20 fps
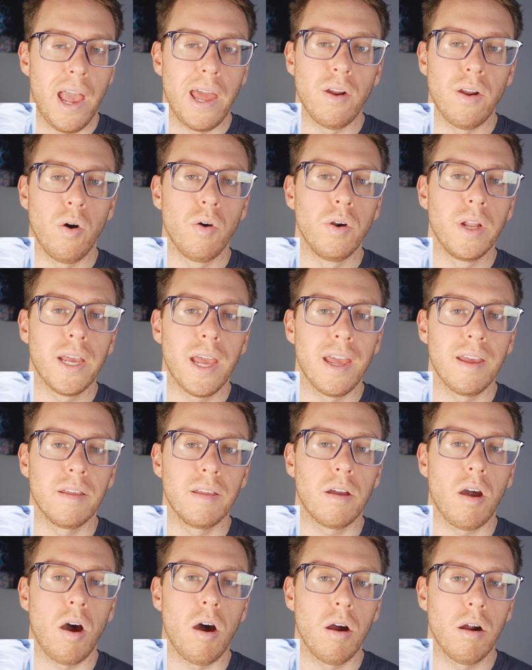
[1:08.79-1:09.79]
And owning a
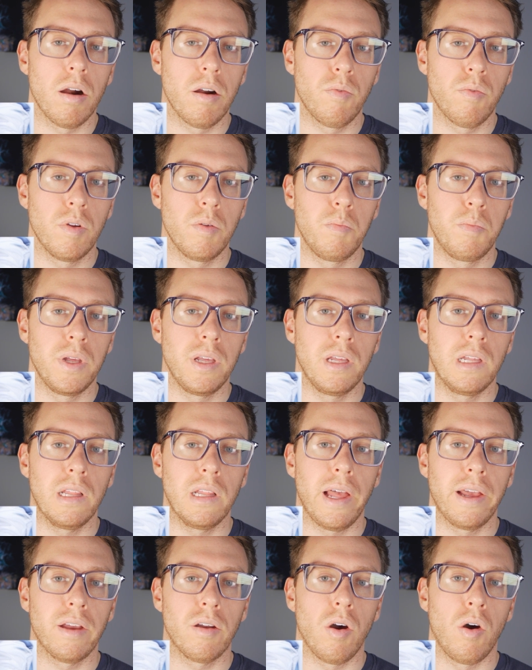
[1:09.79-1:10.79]
car would be
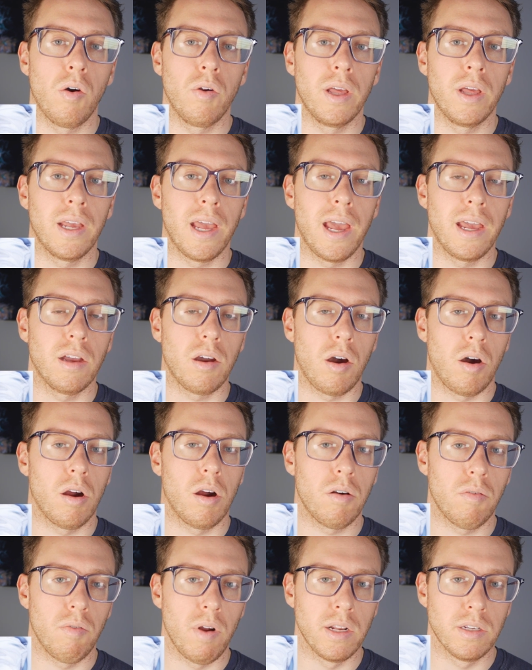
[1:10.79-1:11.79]
like owning a
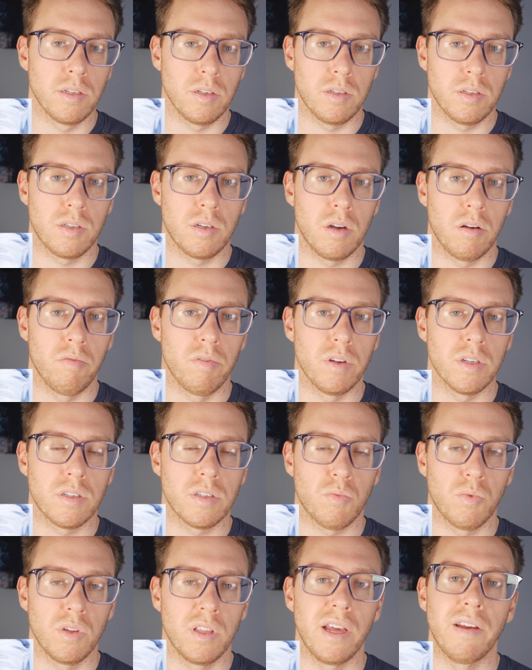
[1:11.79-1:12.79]
car rental service
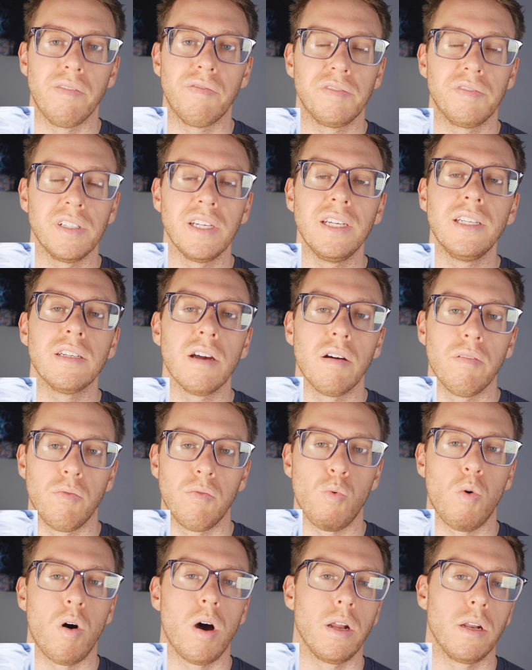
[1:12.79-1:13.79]
with a fleet
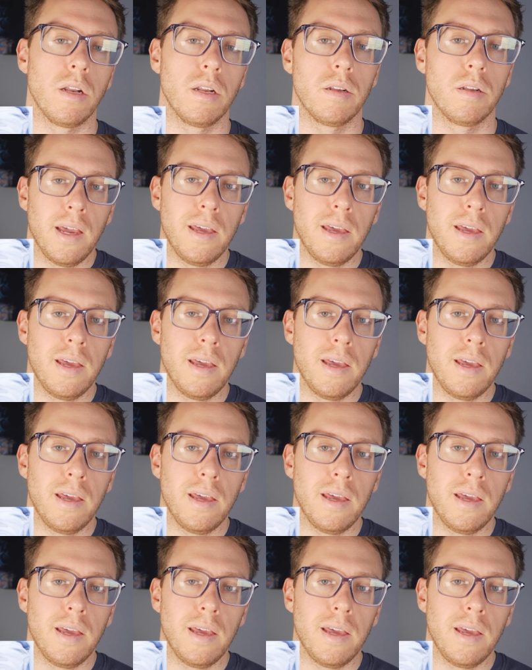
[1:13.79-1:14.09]
of one.